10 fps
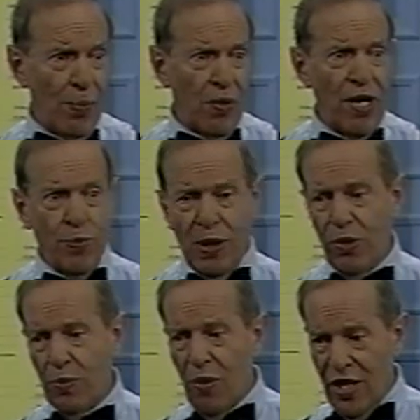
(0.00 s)
price
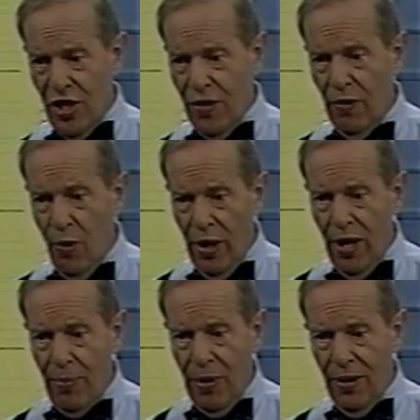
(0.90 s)
because prices have gone
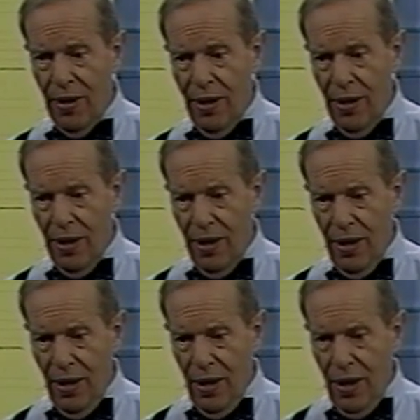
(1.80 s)
up.
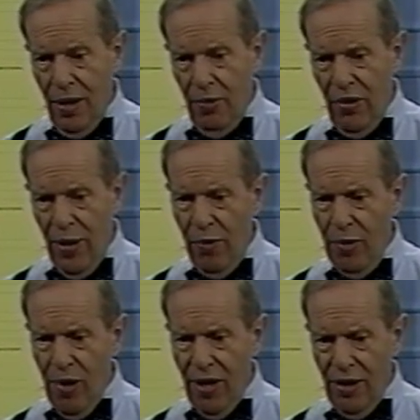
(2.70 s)
Well, then we
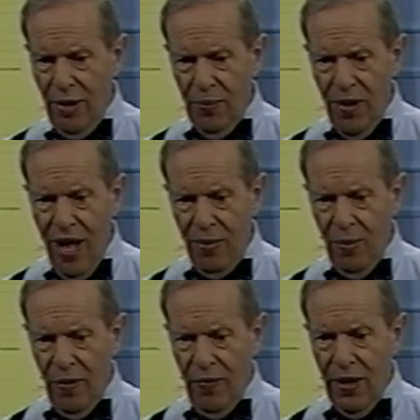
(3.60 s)
run into the
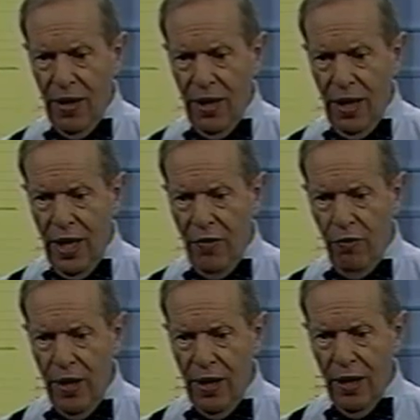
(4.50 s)
problem of
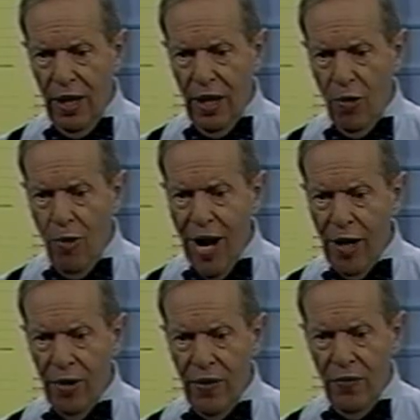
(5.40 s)
if we
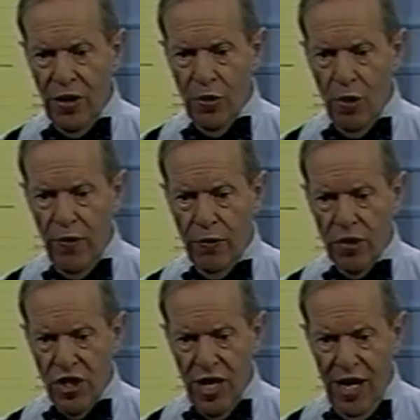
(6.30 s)
acquire inventory for
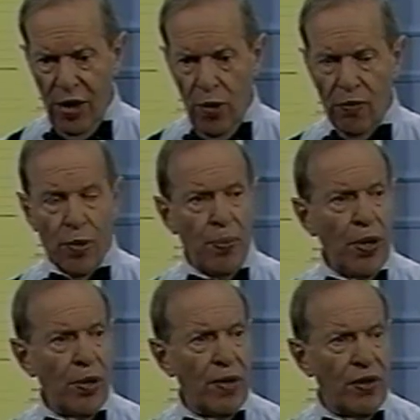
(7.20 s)
sale over a
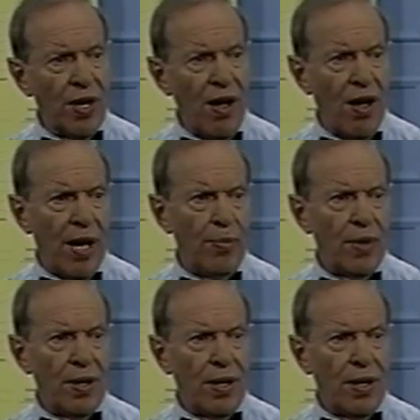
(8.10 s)
period of time